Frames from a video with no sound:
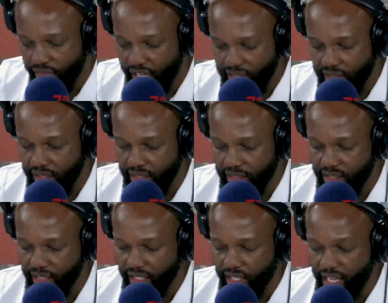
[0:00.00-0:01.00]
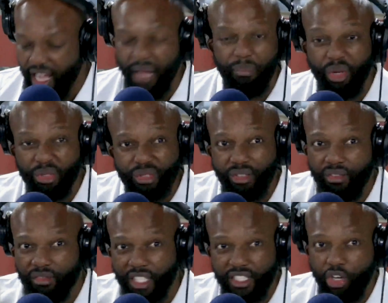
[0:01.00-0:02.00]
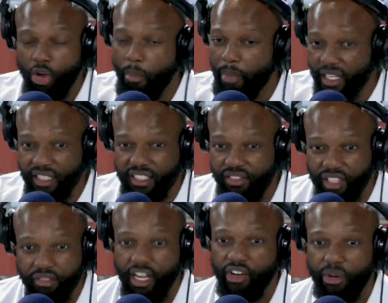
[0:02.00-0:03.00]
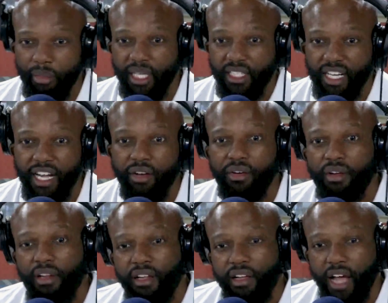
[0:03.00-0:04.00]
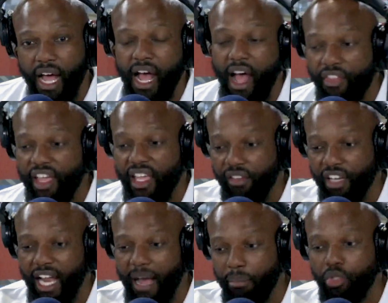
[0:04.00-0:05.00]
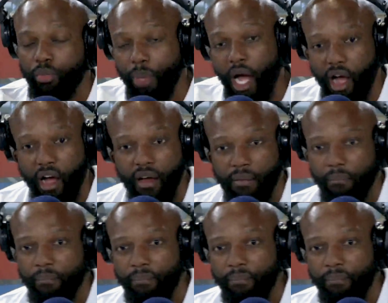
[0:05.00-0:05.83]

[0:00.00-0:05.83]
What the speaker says: advances. Also, there's a competitive environment now. Are they even up to par?